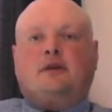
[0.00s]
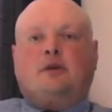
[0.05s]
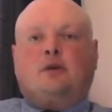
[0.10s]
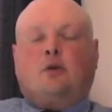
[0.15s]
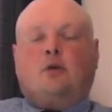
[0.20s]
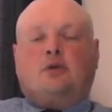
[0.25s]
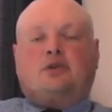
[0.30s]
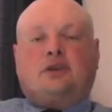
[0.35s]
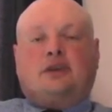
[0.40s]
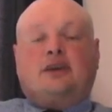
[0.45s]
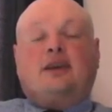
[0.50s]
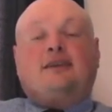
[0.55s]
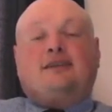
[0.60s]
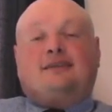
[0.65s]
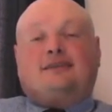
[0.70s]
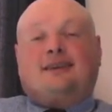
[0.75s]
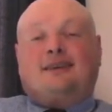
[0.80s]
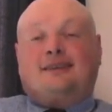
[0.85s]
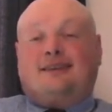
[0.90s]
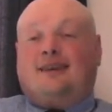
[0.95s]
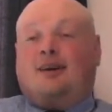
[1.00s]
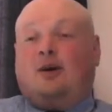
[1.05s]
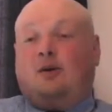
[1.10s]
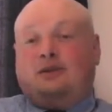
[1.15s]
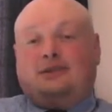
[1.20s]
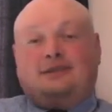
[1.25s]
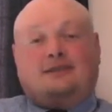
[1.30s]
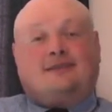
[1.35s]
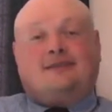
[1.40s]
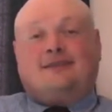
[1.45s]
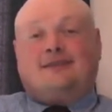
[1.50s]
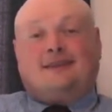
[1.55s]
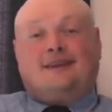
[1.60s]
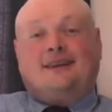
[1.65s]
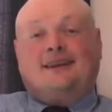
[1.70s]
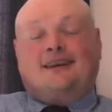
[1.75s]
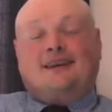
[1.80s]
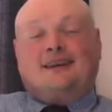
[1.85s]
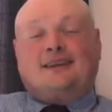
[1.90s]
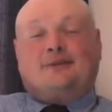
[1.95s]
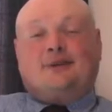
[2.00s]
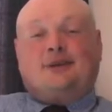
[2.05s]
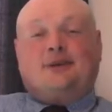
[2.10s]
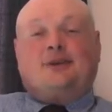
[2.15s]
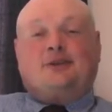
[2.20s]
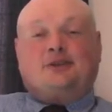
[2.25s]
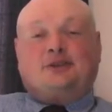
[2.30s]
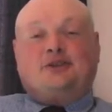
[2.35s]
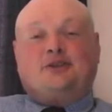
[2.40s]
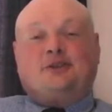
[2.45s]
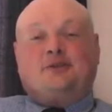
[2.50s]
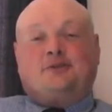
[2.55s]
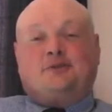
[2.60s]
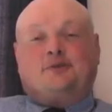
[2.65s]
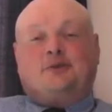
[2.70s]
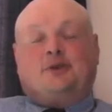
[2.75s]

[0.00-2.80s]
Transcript: Also, it's quite a lot to choose from.